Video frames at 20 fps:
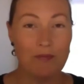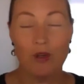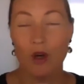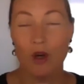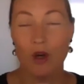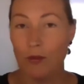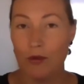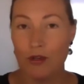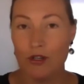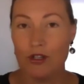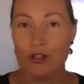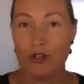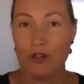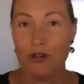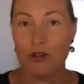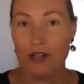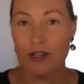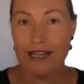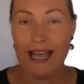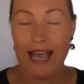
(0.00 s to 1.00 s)
commerce
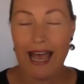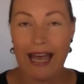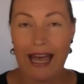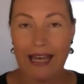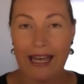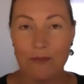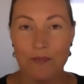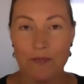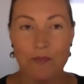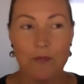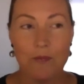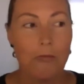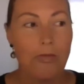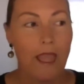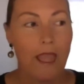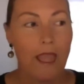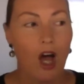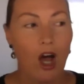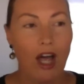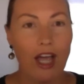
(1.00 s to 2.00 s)
degree, and
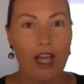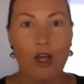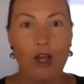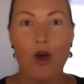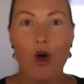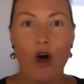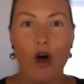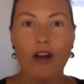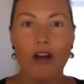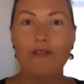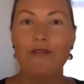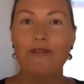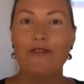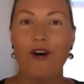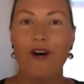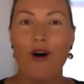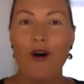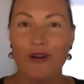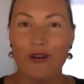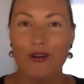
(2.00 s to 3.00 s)
I got
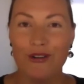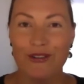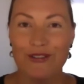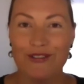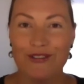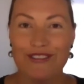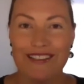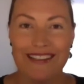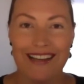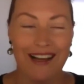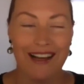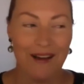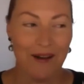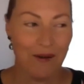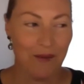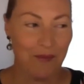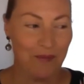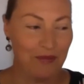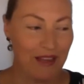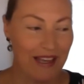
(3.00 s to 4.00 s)
involved
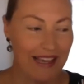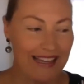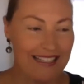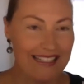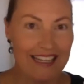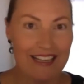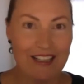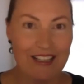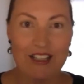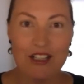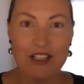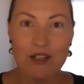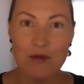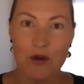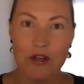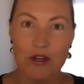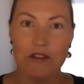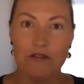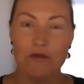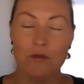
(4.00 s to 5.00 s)
essentially
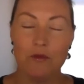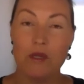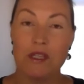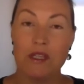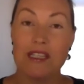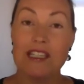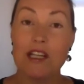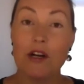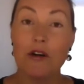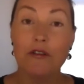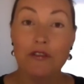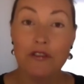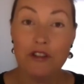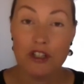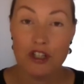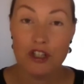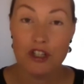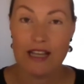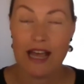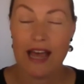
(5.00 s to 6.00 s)
working with
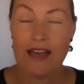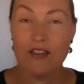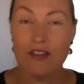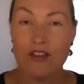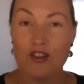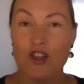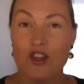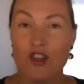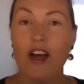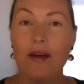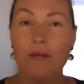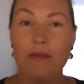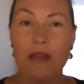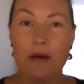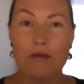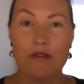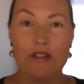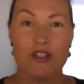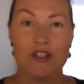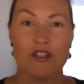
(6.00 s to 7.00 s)
Selfridges. At the time, that
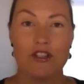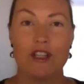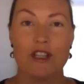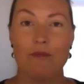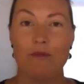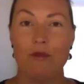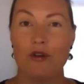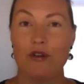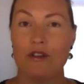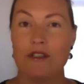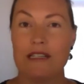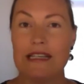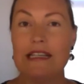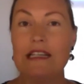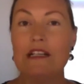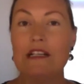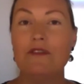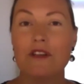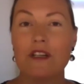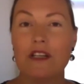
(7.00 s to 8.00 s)
was just the most
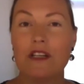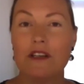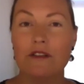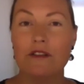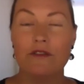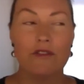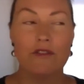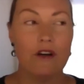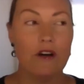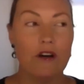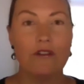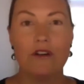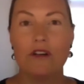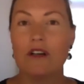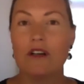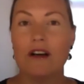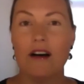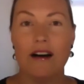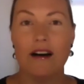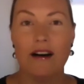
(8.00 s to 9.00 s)
innovative,
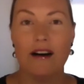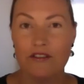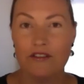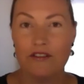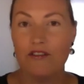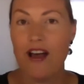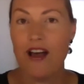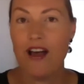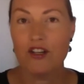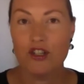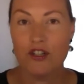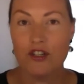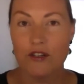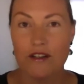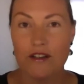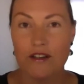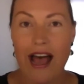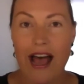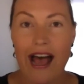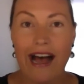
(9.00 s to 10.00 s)
avant-garde fashion
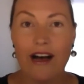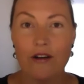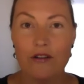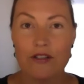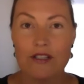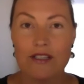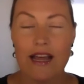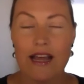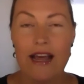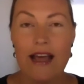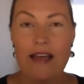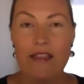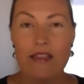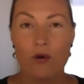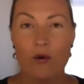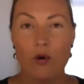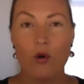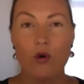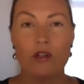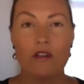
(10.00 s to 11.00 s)
house. There were
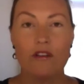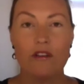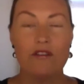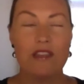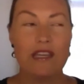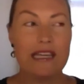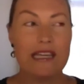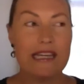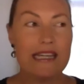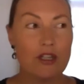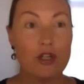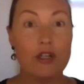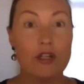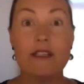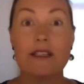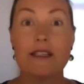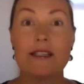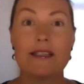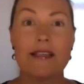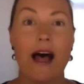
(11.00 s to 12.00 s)
all of these
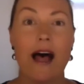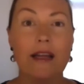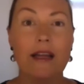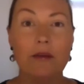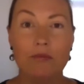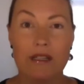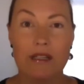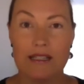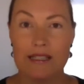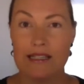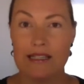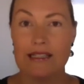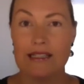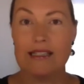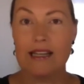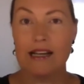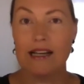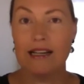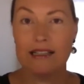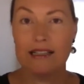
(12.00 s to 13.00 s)
consignments
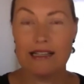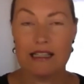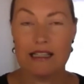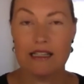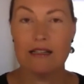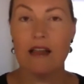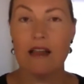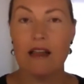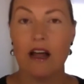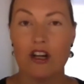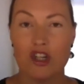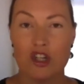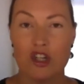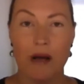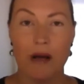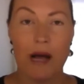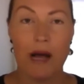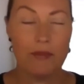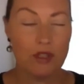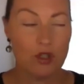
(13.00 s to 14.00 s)
inside this large
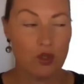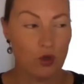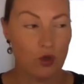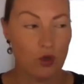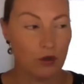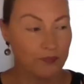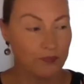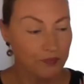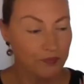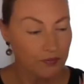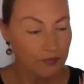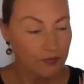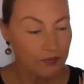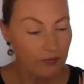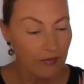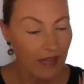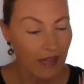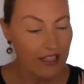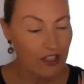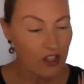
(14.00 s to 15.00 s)
department store.
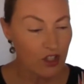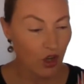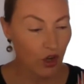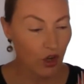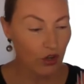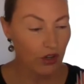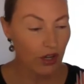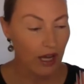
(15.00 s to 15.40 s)
And so